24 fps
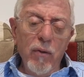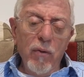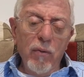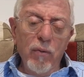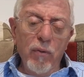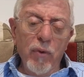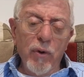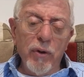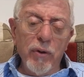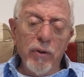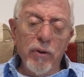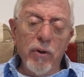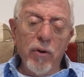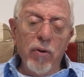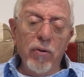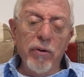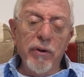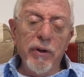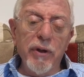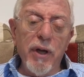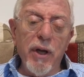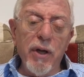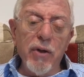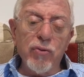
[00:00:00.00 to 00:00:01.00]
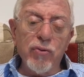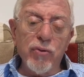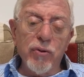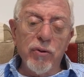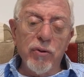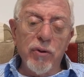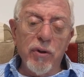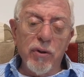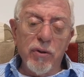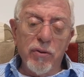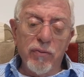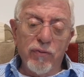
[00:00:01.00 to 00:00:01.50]
one of the only
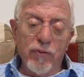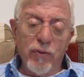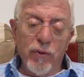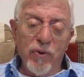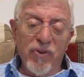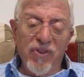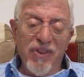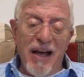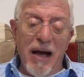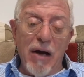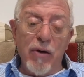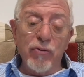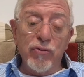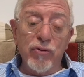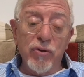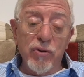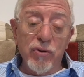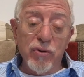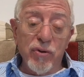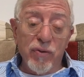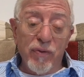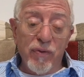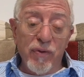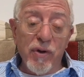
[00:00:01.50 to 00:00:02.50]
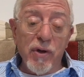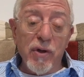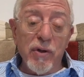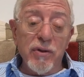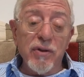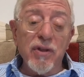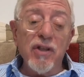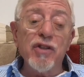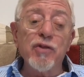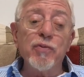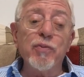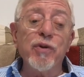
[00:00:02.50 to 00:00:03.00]
nations that for thousands of
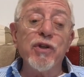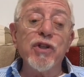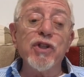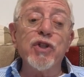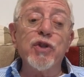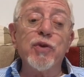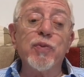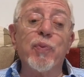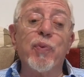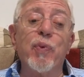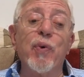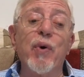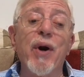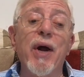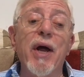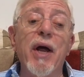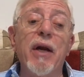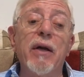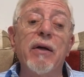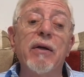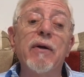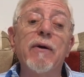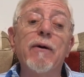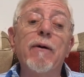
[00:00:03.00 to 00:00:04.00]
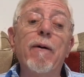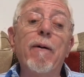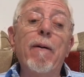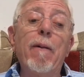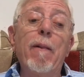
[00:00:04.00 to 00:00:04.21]
years has been spread